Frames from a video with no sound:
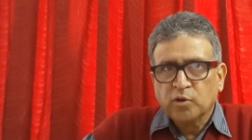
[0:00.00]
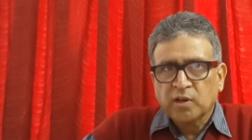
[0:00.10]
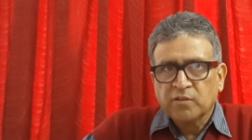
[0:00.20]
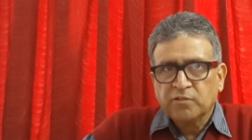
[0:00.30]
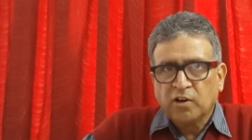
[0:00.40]
If
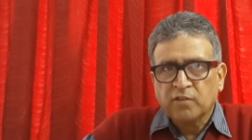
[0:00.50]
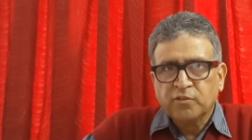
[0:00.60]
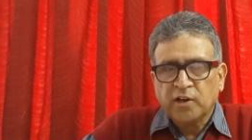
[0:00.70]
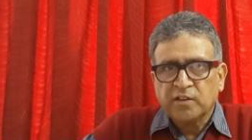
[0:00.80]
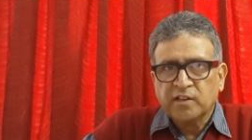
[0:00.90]
not for
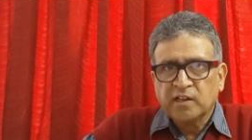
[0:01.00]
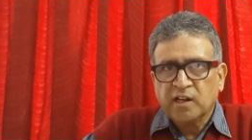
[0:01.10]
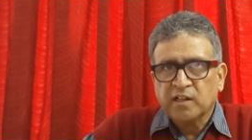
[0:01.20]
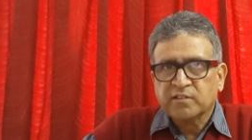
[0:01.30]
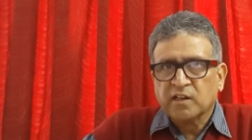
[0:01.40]
anything
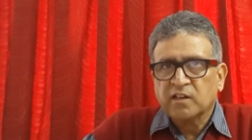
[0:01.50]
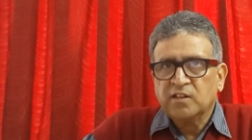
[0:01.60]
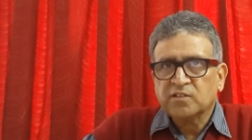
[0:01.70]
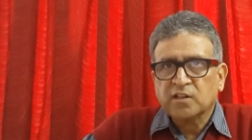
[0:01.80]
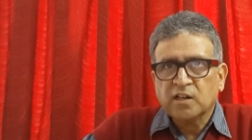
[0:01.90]
else, at least
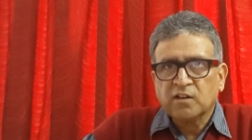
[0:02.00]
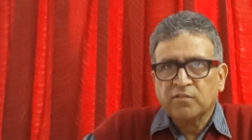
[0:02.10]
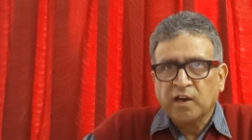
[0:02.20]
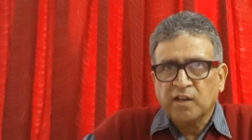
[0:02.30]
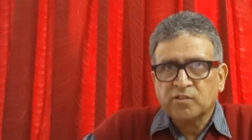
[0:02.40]
it will
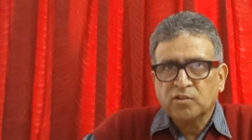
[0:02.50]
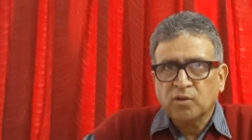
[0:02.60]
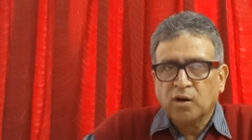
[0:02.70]
advise you how